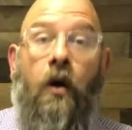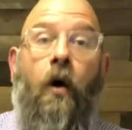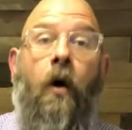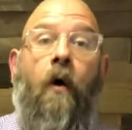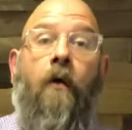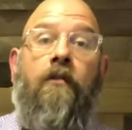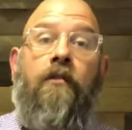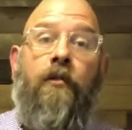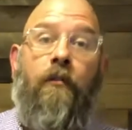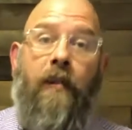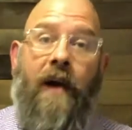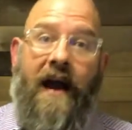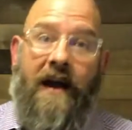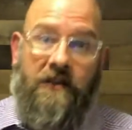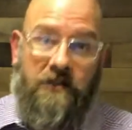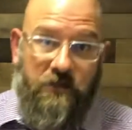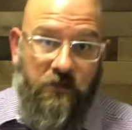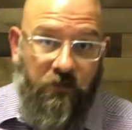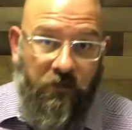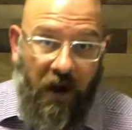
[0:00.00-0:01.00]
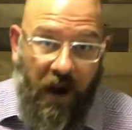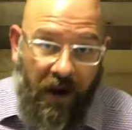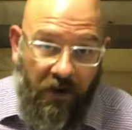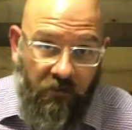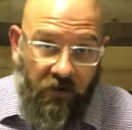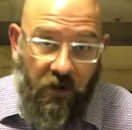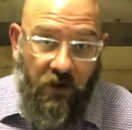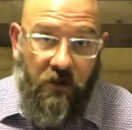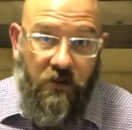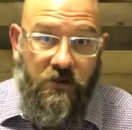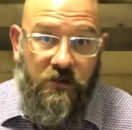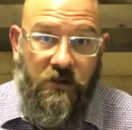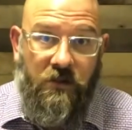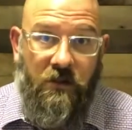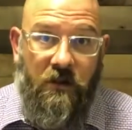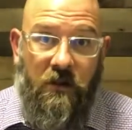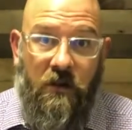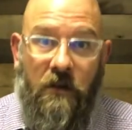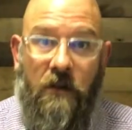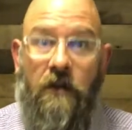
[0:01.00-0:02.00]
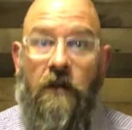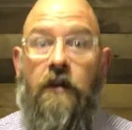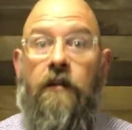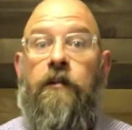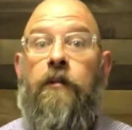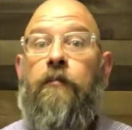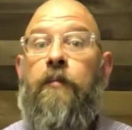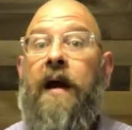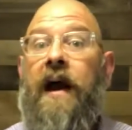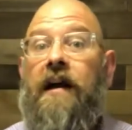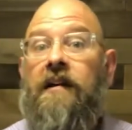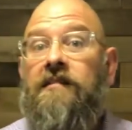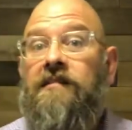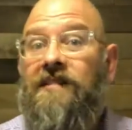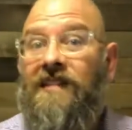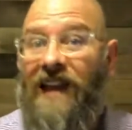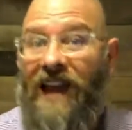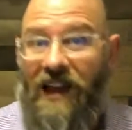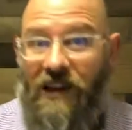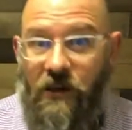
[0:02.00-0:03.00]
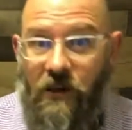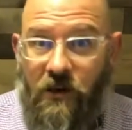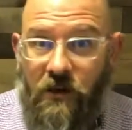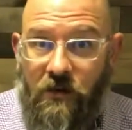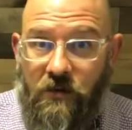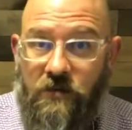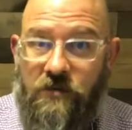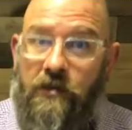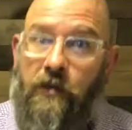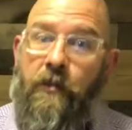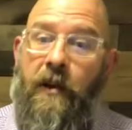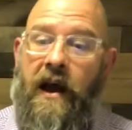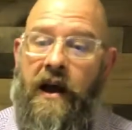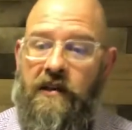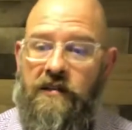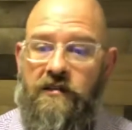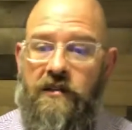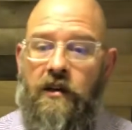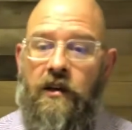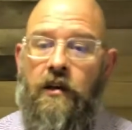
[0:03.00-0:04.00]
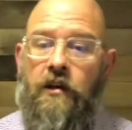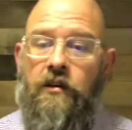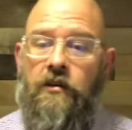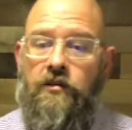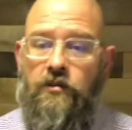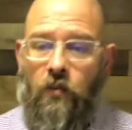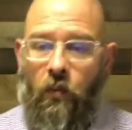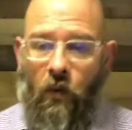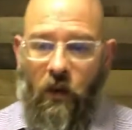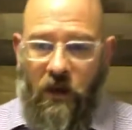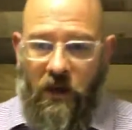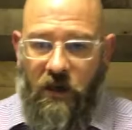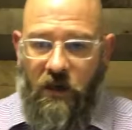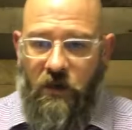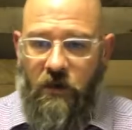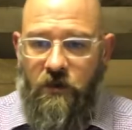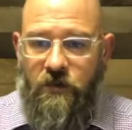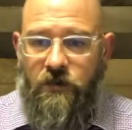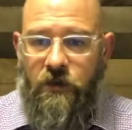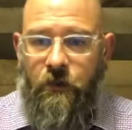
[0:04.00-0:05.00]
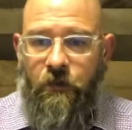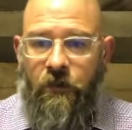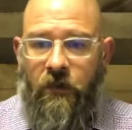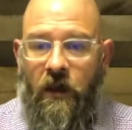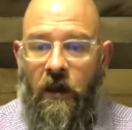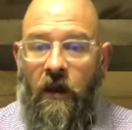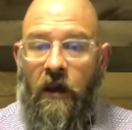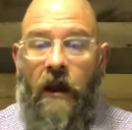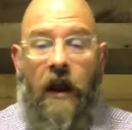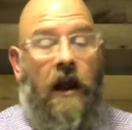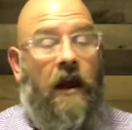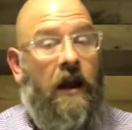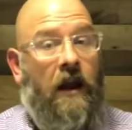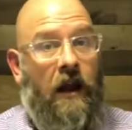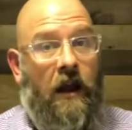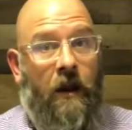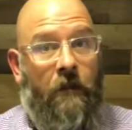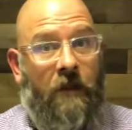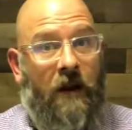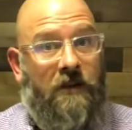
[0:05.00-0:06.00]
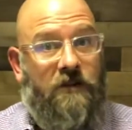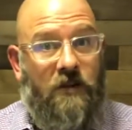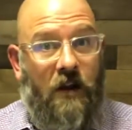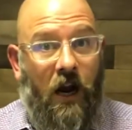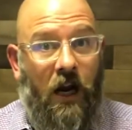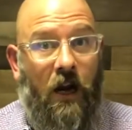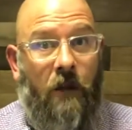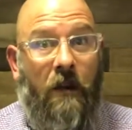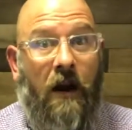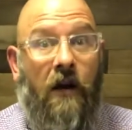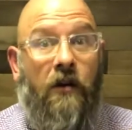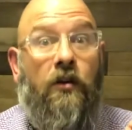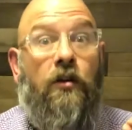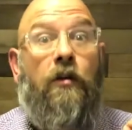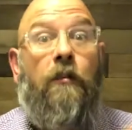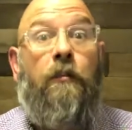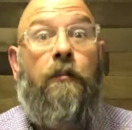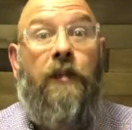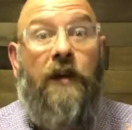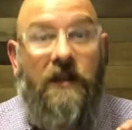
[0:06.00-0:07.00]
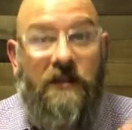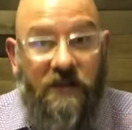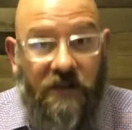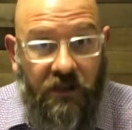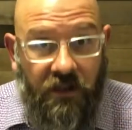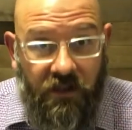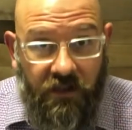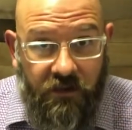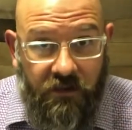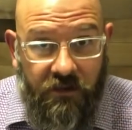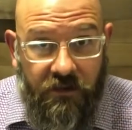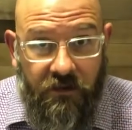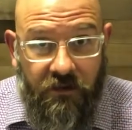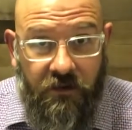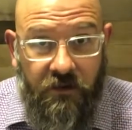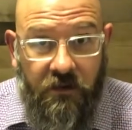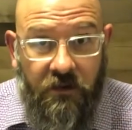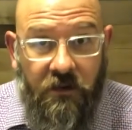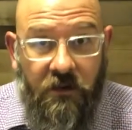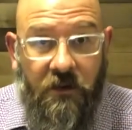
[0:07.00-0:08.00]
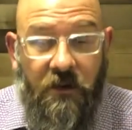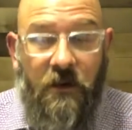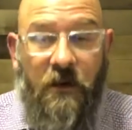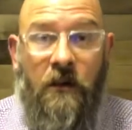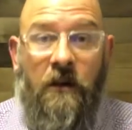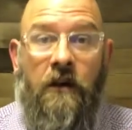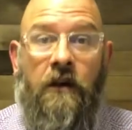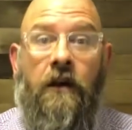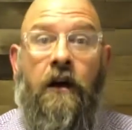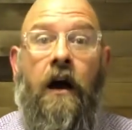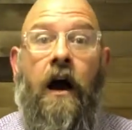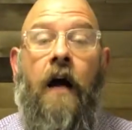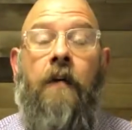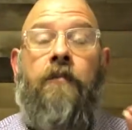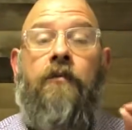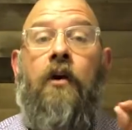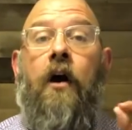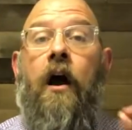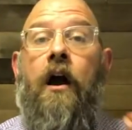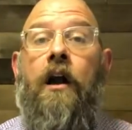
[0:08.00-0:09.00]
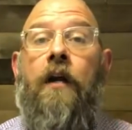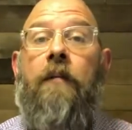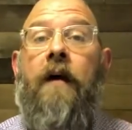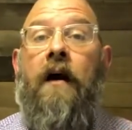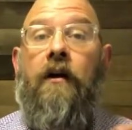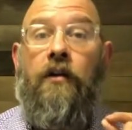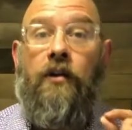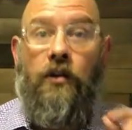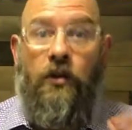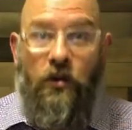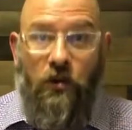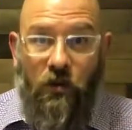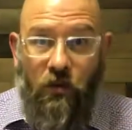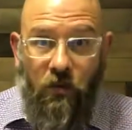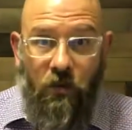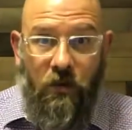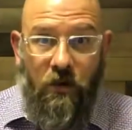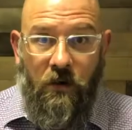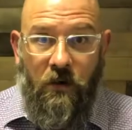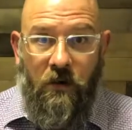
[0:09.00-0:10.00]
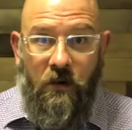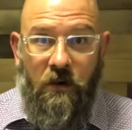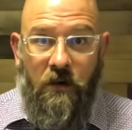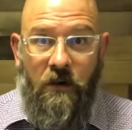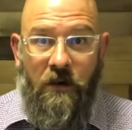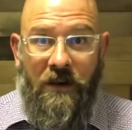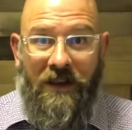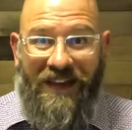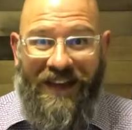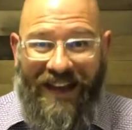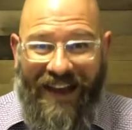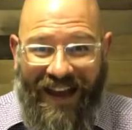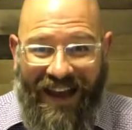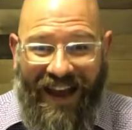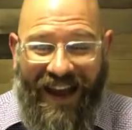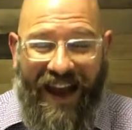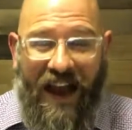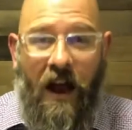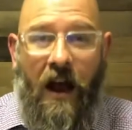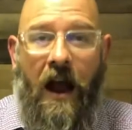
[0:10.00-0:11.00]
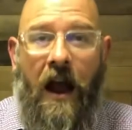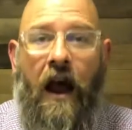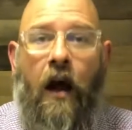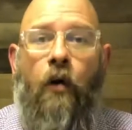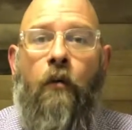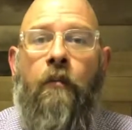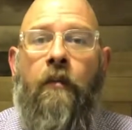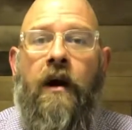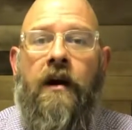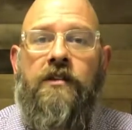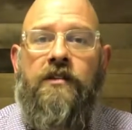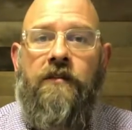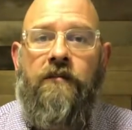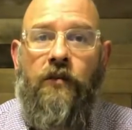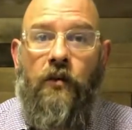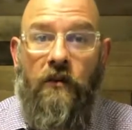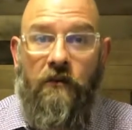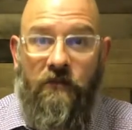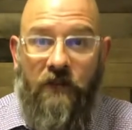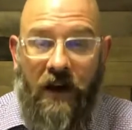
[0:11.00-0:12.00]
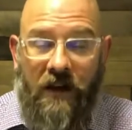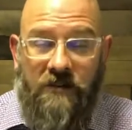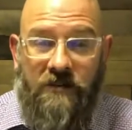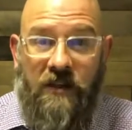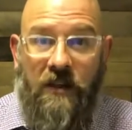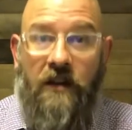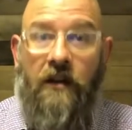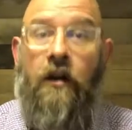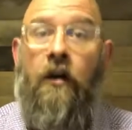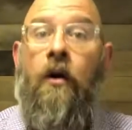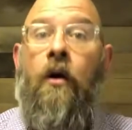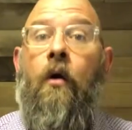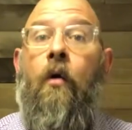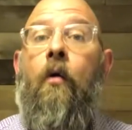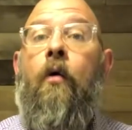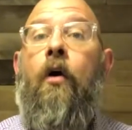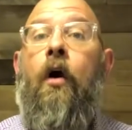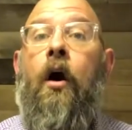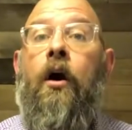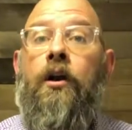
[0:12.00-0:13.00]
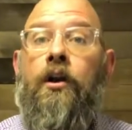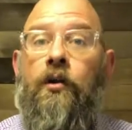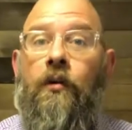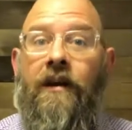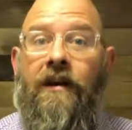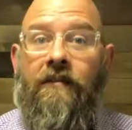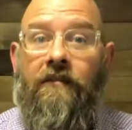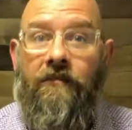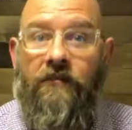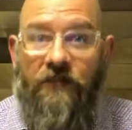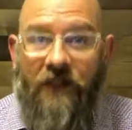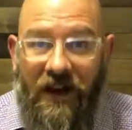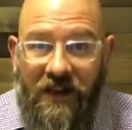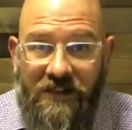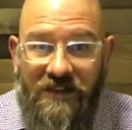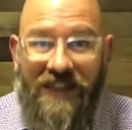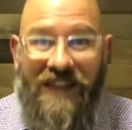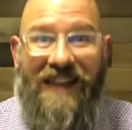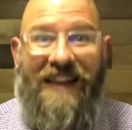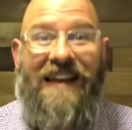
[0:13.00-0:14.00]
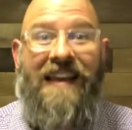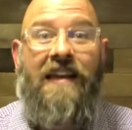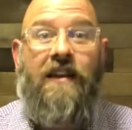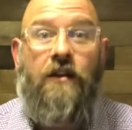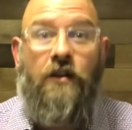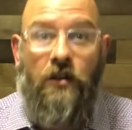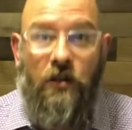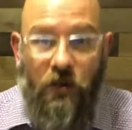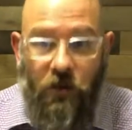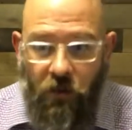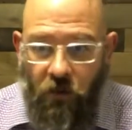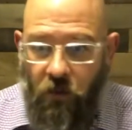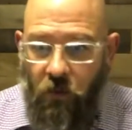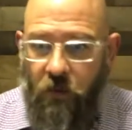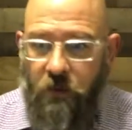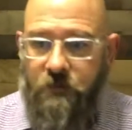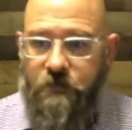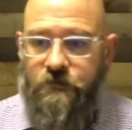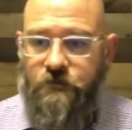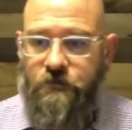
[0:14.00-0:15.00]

over the past 5 years, the past 10 years, the past 20 years? And I'm not talking about your business. I'm talking about you. How much have you invested, or are you investing in you?